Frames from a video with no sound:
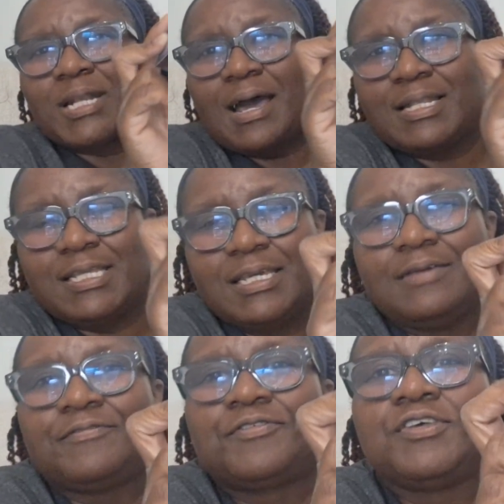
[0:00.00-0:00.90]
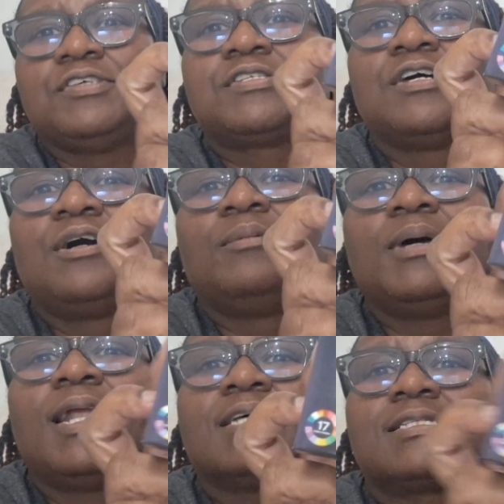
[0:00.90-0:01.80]
But I did see some.
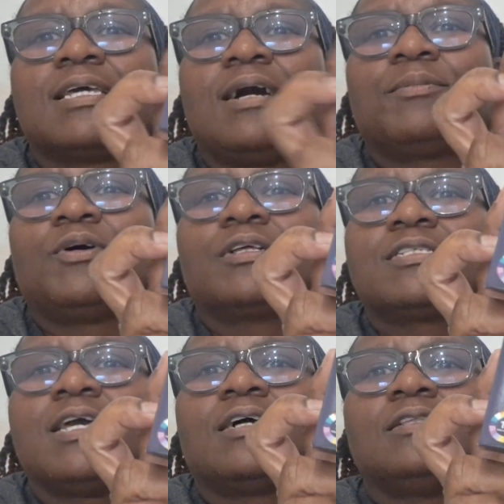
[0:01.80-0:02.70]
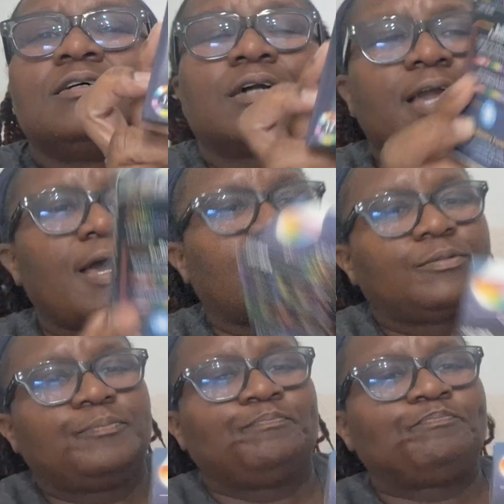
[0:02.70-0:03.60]
And I say I'm going to take a look at
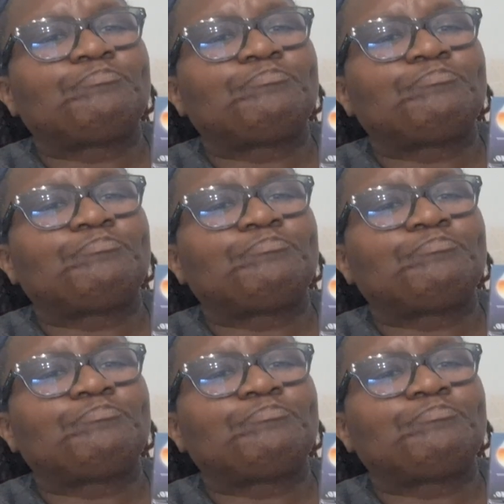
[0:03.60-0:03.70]
them.